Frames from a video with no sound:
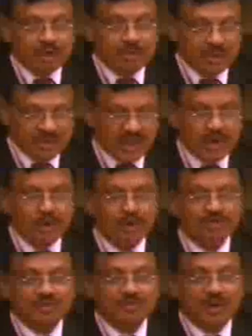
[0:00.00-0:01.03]
before
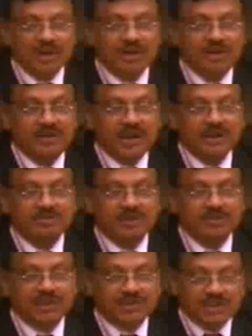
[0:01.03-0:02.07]
giving the loans? What
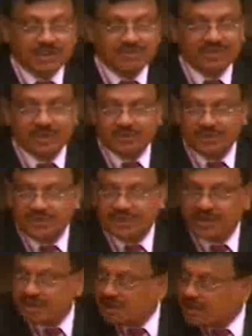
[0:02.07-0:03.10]
types of the terms
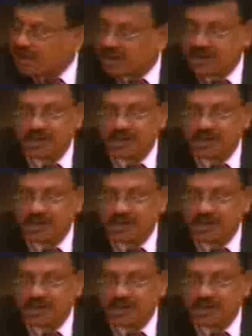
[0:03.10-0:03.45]
has been